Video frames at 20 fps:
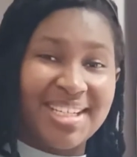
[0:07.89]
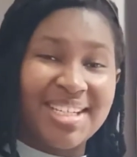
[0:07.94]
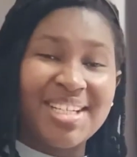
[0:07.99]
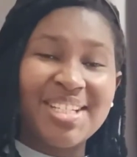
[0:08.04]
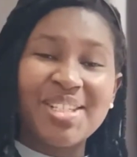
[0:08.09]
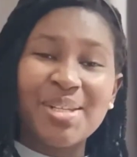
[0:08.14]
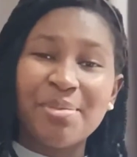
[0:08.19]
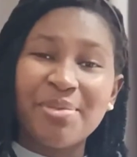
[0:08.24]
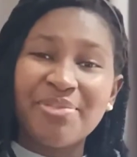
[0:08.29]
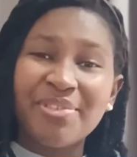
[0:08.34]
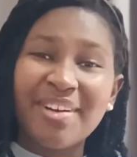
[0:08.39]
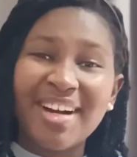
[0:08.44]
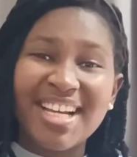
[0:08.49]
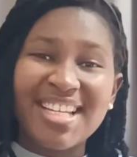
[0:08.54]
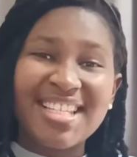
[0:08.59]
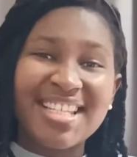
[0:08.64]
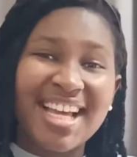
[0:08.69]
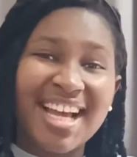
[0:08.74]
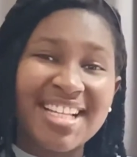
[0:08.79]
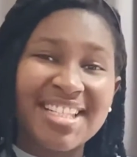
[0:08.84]
So before I
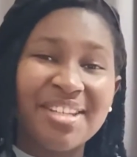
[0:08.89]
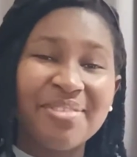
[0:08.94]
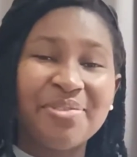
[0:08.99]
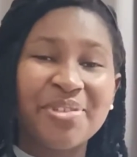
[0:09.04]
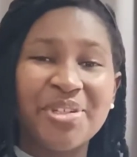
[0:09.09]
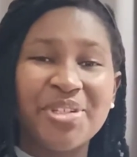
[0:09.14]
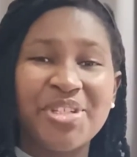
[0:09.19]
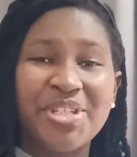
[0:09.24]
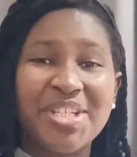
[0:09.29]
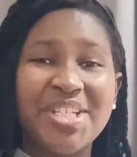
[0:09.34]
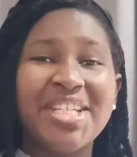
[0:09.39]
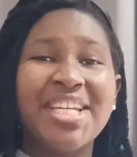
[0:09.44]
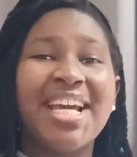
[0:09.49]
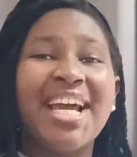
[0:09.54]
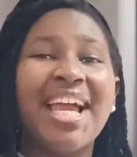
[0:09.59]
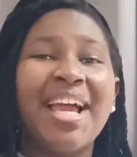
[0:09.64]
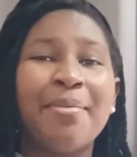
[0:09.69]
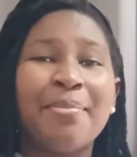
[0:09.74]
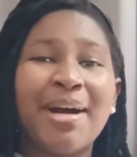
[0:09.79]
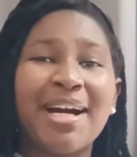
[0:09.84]
start, if you're new here,
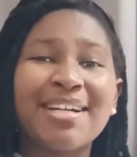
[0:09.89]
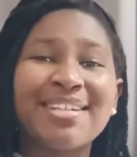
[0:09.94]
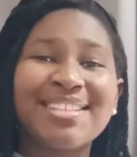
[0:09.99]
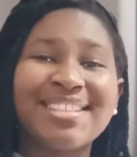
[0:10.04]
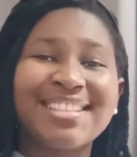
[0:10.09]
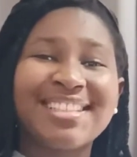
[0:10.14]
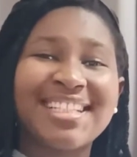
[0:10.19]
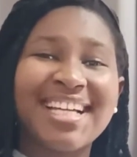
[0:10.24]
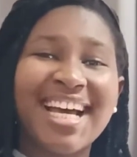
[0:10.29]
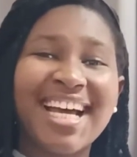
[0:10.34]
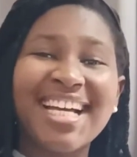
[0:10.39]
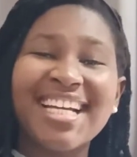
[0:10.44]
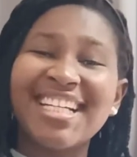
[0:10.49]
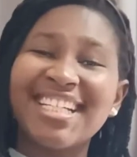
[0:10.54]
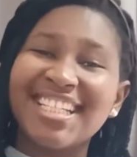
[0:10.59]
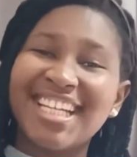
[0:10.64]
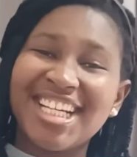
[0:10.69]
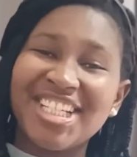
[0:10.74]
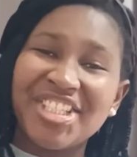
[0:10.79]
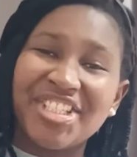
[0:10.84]
I am Akonna, a
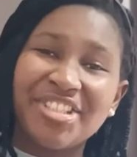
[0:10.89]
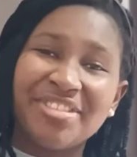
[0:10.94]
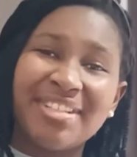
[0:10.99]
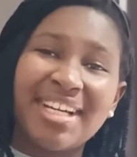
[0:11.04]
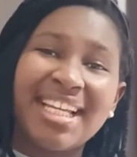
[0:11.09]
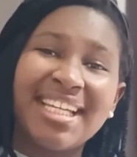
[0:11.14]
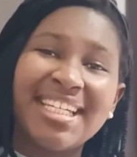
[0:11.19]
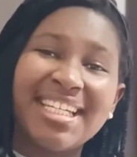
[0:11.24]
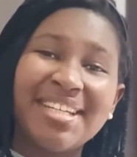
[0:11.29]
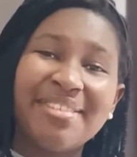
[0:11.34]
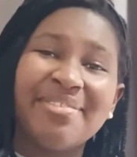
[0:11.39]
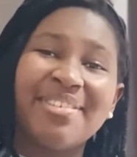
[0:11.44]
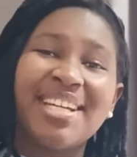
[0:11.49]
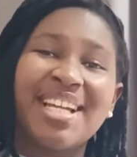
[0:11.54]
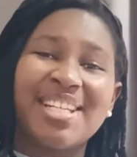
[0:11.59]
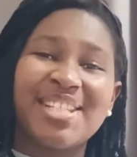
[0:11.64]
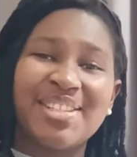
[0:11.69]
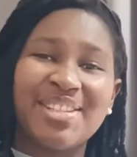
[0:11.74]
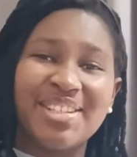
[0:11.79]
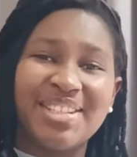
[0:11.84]
Nigerian living
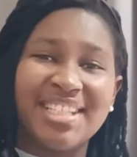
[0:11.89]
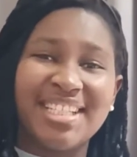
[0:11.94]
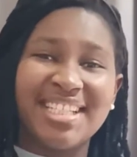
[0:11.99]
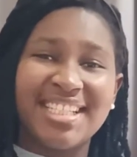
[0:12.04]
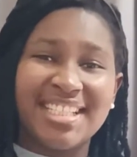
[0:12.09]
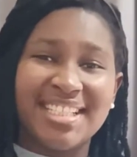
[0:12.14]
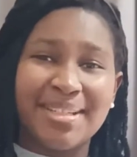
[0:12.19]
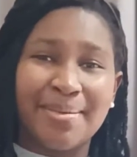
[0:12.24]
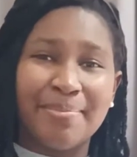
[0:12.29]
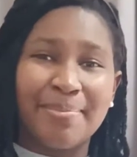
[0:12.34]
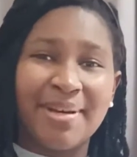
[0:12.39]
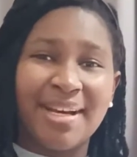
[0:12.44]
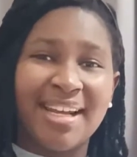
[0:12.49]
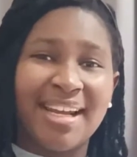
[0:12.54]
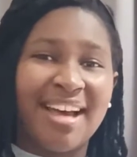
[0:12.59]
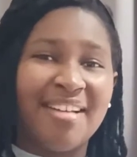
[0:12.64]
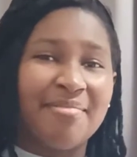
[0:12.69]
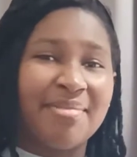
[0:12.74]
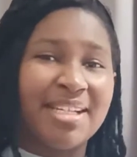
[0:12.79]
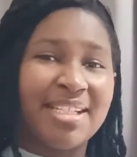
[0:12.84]
and studying in Japan.
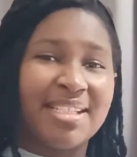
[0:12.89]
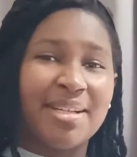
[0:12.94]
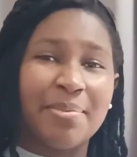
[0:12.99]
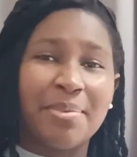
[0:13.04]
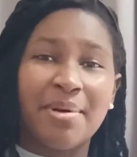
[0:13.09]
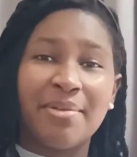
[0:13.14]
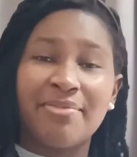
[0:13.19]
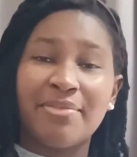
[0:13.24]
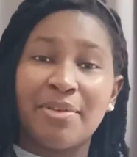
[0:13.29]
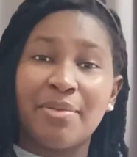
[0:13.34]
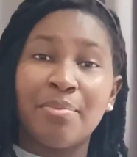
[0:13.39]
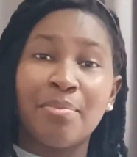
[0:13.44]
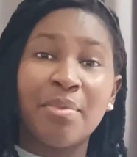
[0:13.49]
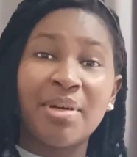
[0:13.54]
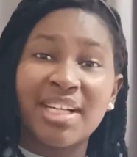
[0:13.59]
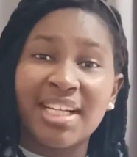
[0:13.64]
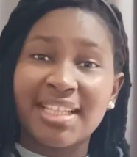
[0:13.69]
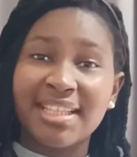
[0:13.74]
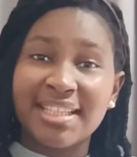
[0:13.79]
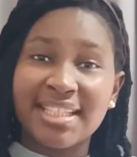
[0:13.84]
I've been in Japan for more
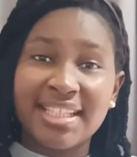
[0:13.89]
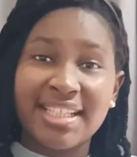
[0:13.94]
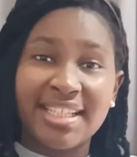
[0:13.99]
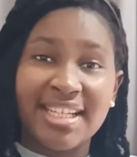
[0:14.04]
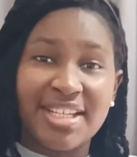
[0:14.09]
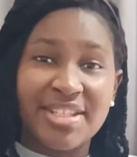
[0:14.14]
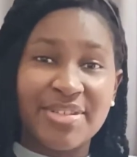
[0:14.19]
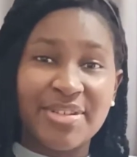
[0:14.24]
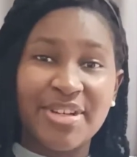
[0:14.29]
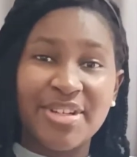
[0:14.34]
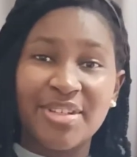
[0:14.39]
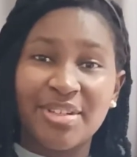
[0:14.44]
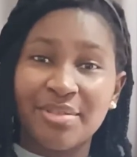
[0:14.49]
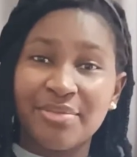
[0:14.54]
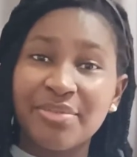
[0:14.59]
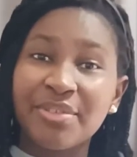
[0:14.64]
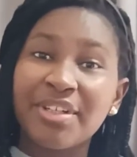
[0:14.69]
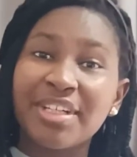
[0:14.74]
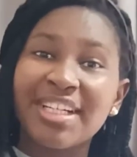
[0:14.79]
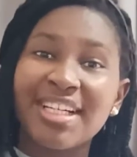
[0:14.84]
than 3 years, going on
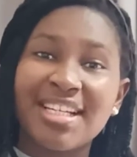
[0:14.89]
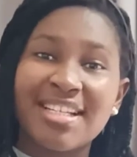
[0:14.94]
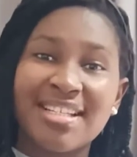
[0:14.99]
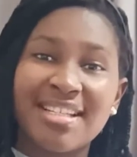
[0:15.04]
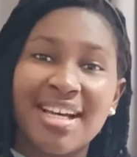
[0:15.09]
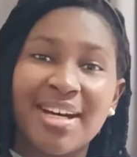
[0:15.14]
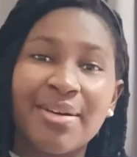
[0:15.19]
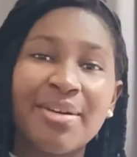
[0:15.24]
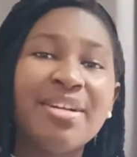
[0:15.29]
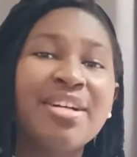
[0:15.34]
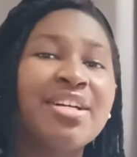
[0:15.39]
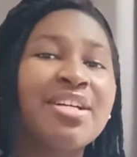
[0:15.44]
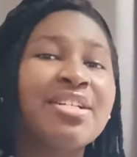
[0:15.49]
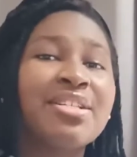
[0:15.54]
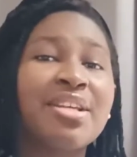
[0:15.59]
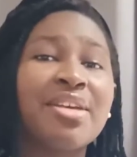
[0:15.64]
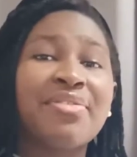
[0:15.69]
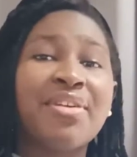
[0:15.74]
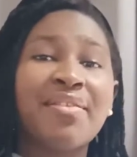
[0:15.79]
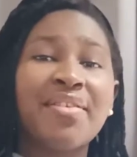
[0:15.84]
4 years now.
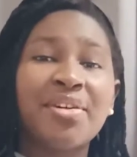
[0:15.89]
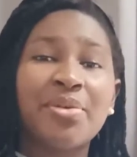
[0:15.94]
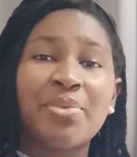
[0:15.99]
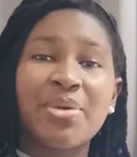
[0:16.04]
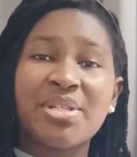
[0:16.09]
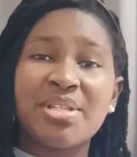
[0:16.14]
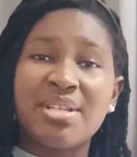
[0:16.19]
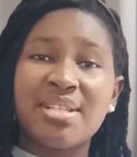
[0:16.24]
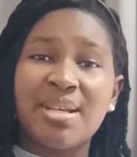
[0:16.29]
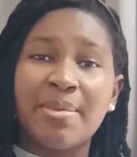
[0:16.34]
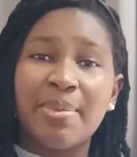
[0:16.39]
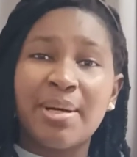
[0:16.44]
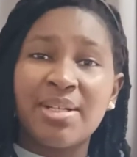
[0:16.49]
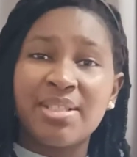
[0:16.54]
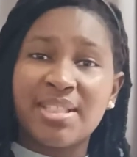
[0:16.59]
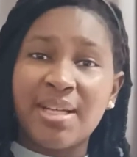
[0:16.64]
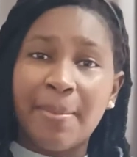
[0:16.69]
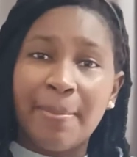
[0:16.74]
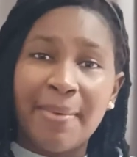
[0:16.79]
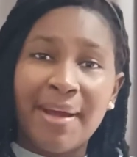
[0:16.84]
So if you have any questions about
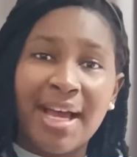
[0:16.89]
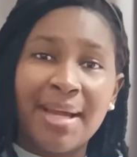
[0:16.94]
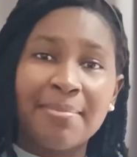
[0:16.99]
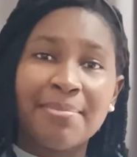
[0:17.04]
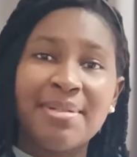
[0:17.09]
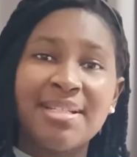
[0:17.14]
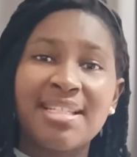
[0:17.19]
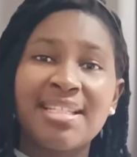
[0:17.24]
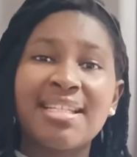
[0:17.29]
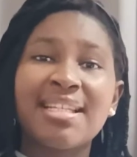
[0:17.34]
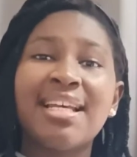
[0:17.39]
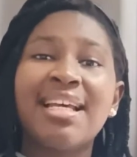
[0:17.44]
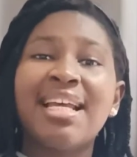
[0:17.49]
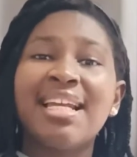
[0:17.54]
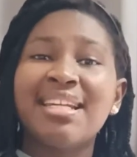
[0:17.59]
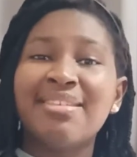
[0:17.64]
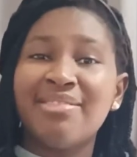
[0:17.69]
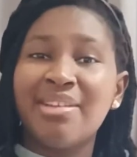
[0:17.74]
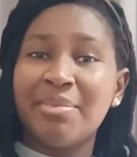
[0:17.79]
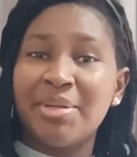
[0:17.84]
Japan, please
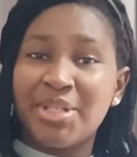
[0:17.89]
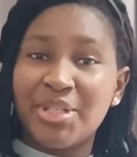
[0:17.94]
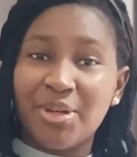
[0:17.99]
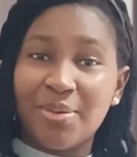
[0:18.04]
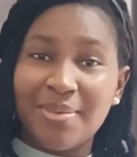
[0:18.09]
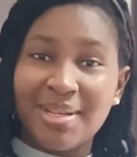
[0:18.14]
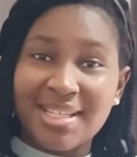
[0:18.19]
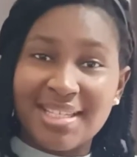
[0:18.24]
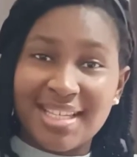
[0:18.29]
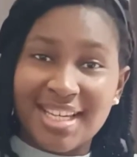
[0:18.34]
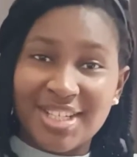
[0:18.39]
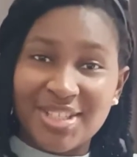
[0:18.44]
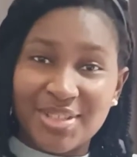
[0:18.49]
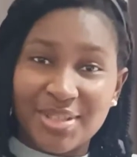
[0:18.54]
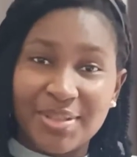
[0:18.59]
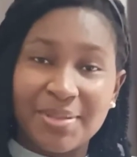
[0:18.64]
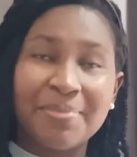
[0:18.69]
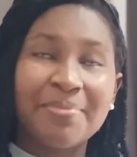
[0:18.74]
leave them in the comment section.